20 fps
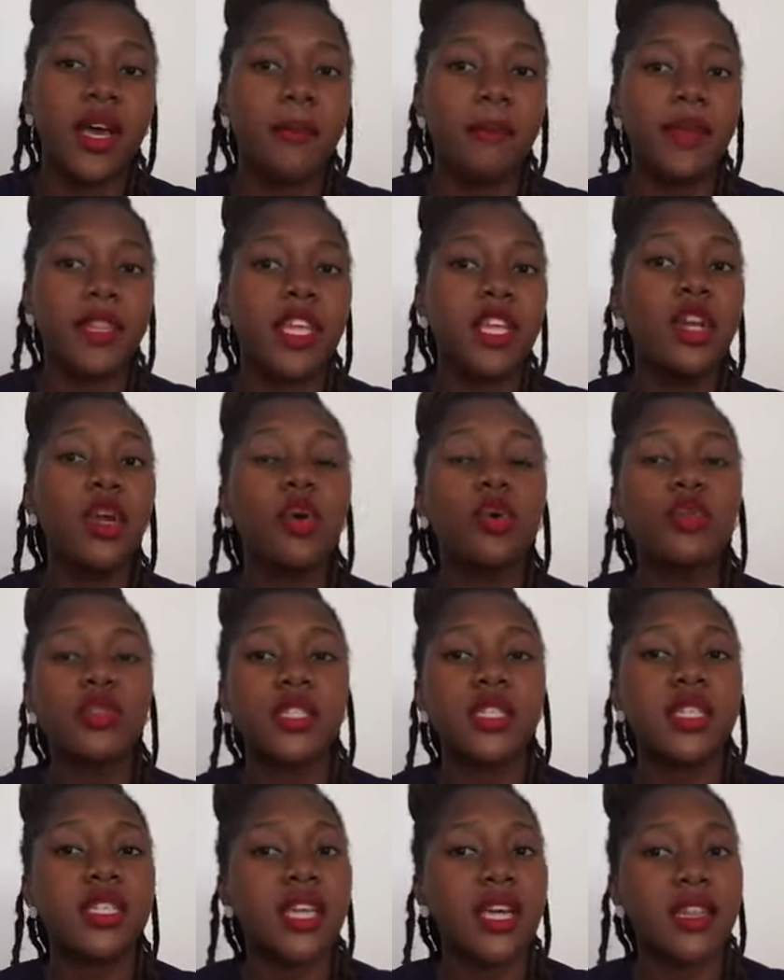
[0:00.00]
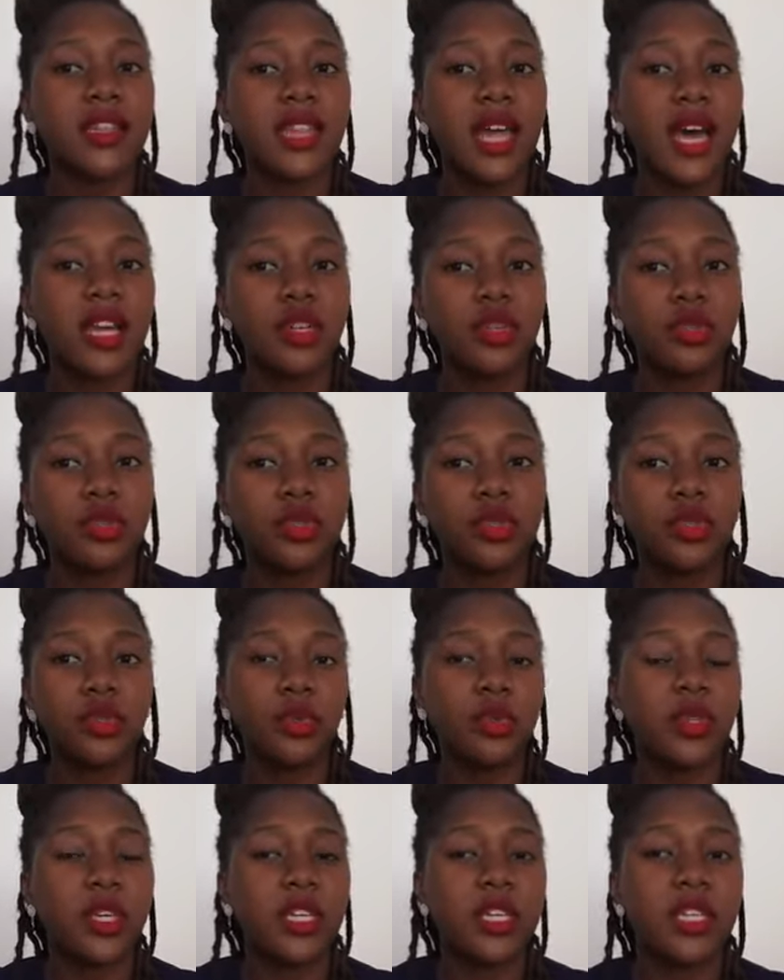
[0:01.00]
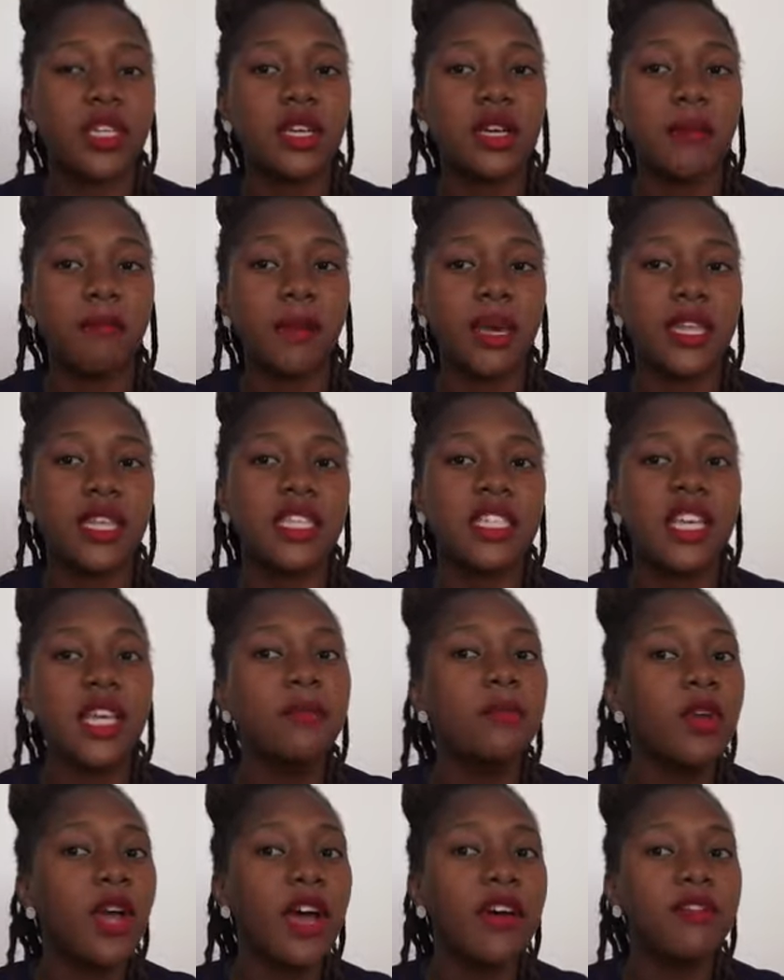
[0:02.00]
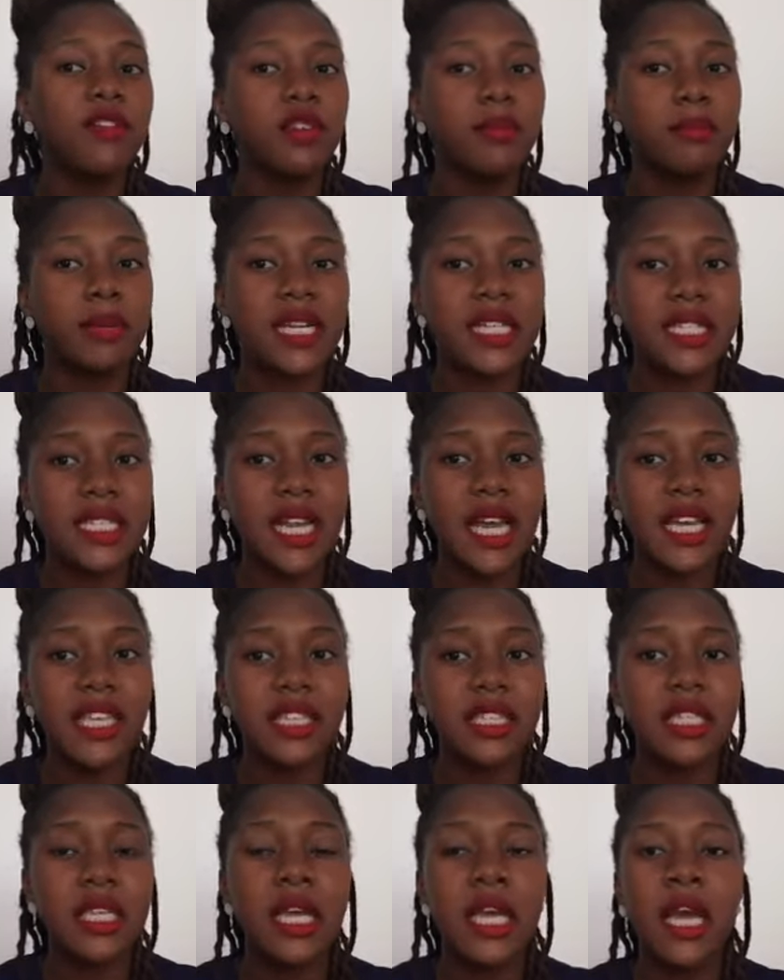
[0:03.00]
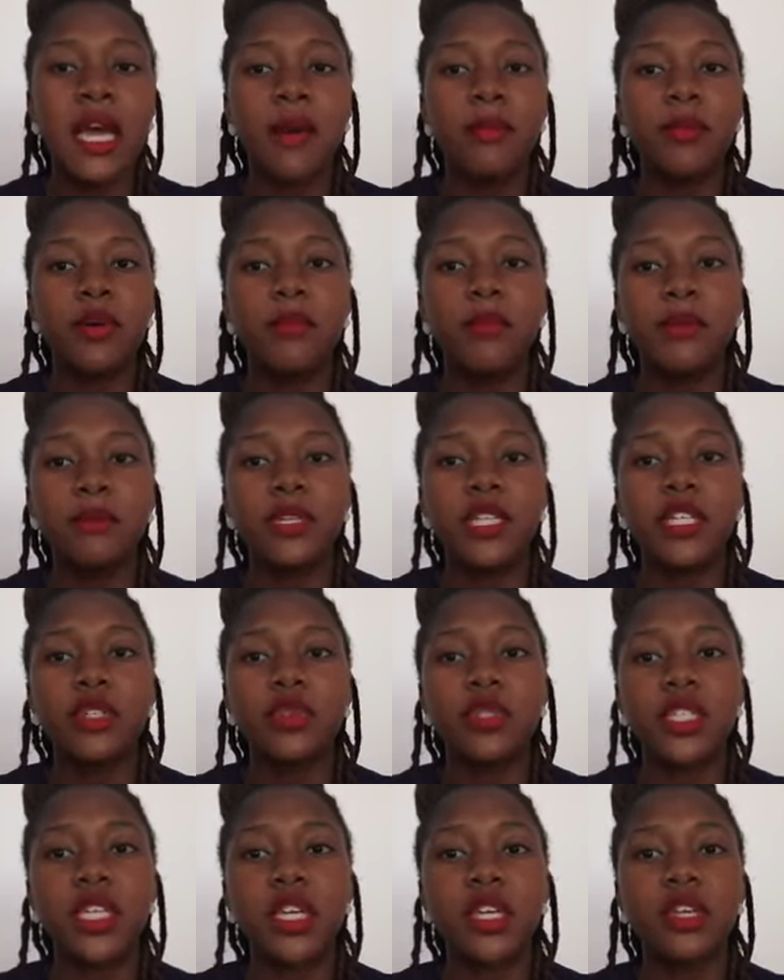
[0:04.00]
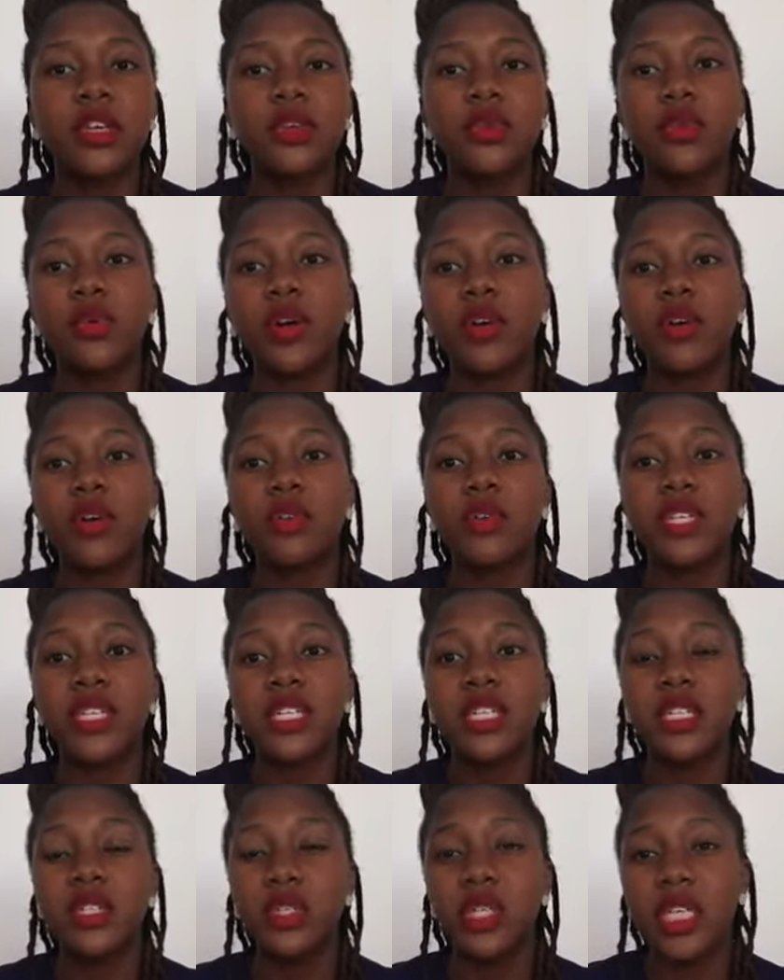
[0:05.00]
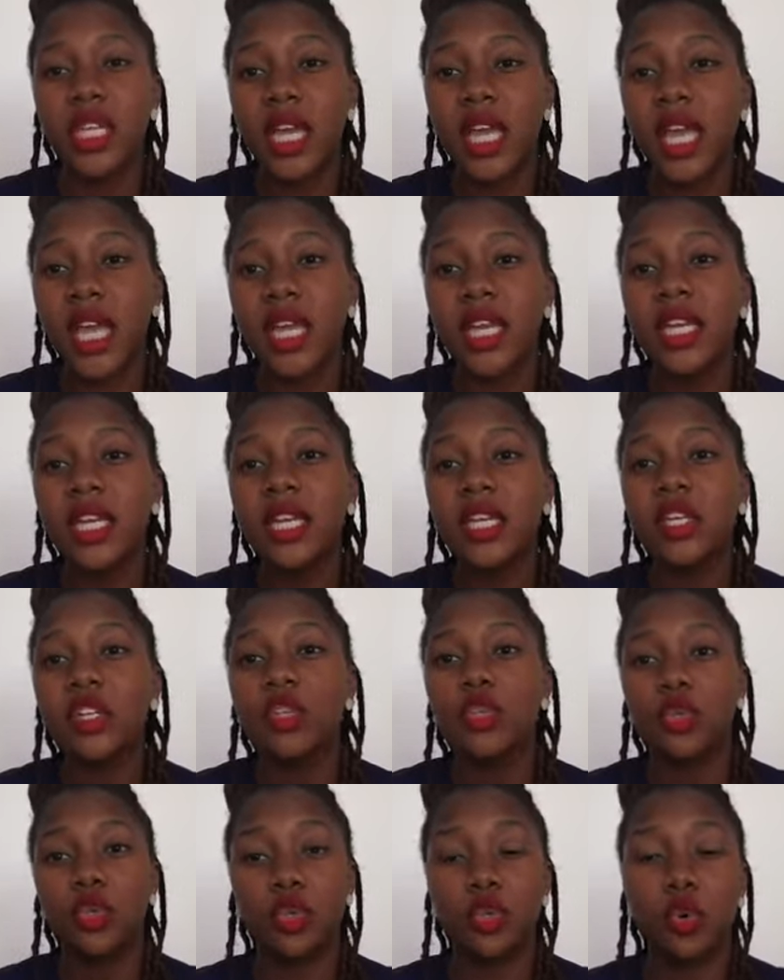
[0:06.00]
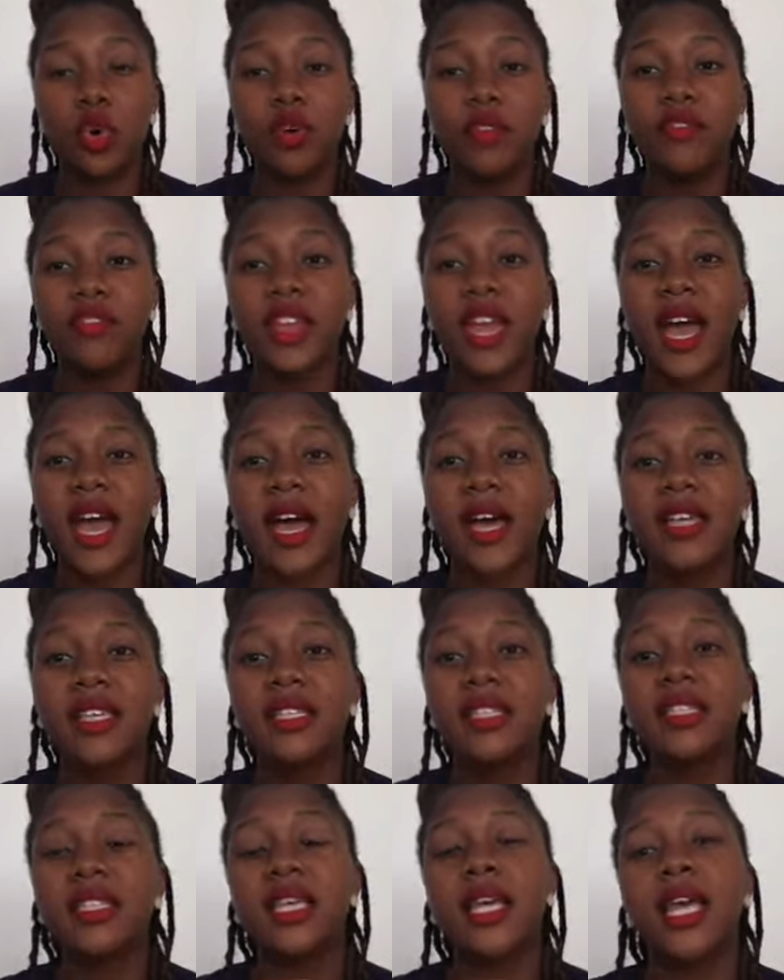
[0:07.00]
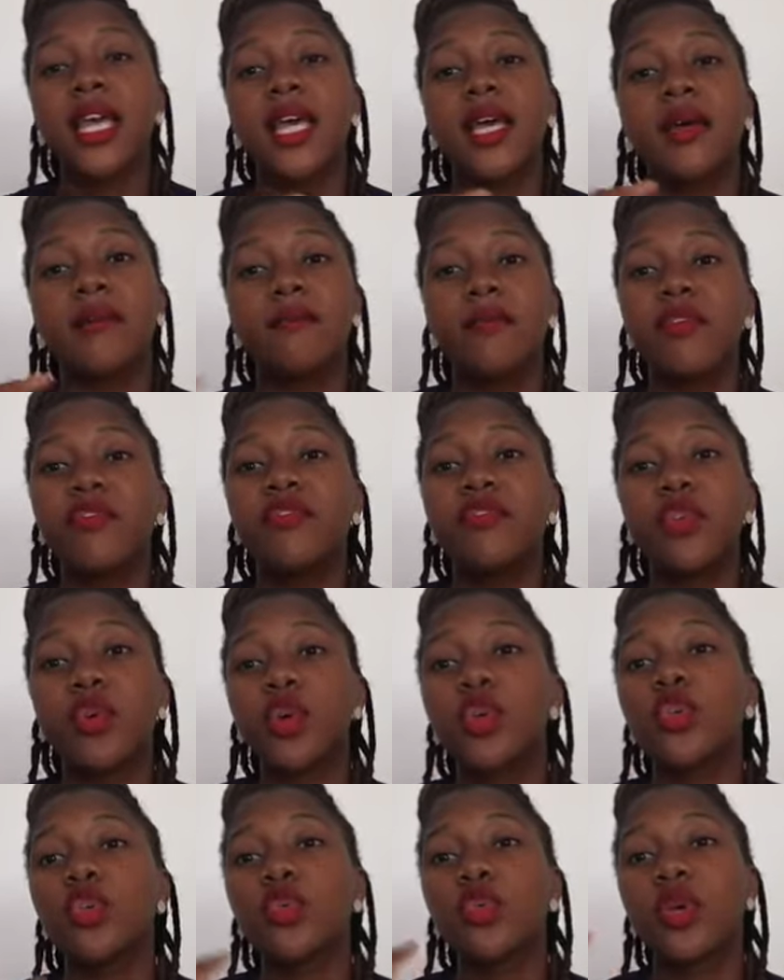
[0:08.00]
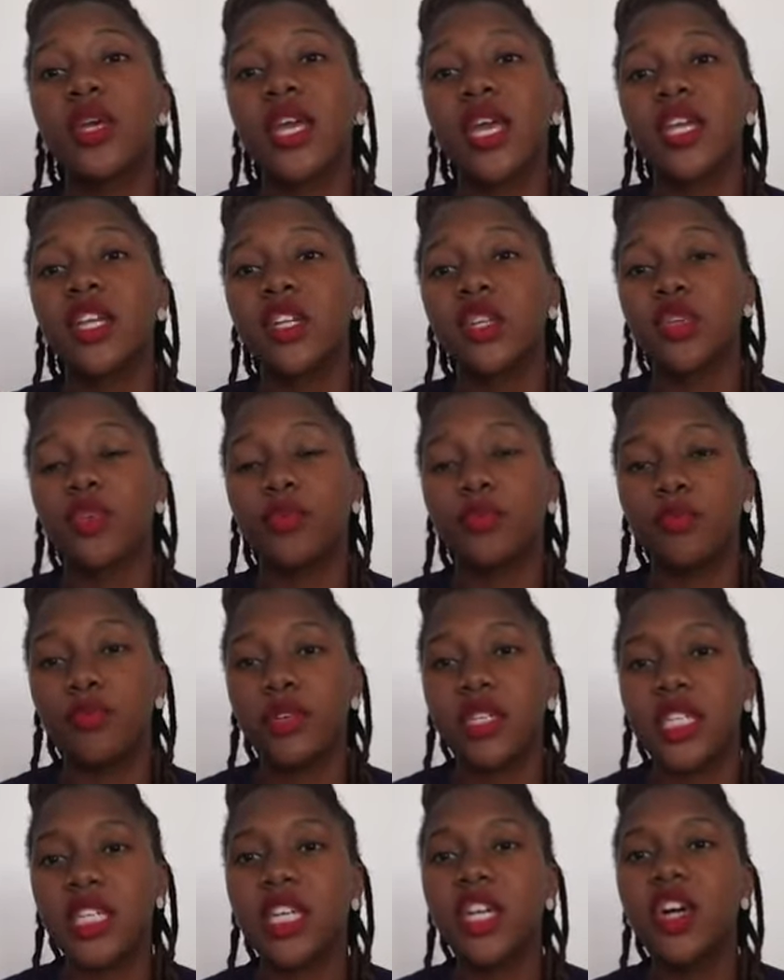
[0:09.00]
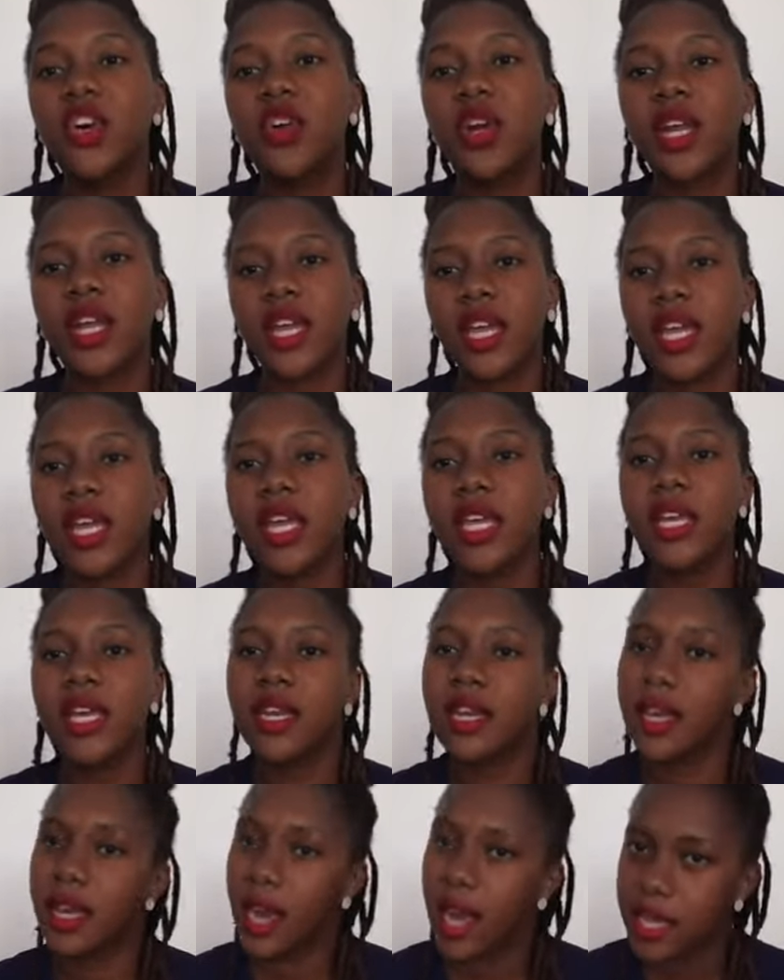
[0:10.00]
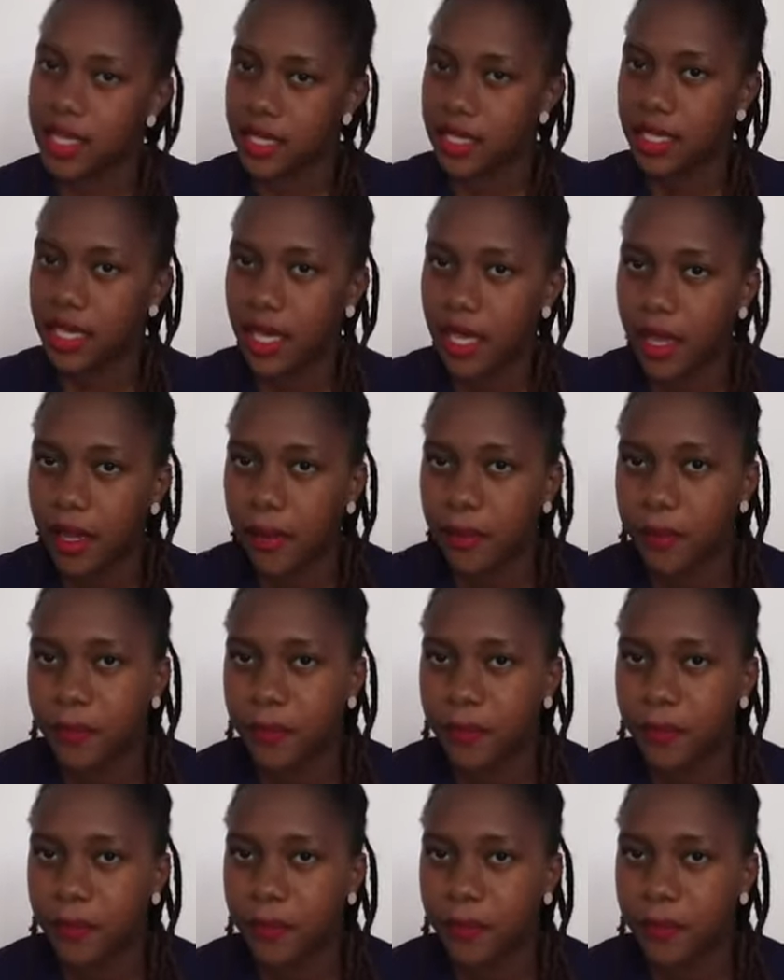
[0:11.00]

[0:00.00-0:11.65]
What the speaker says: But then consider that also, that by the time you have your bachelor's, probably it will take you around 10 to 12 years before you get your degree in nursing.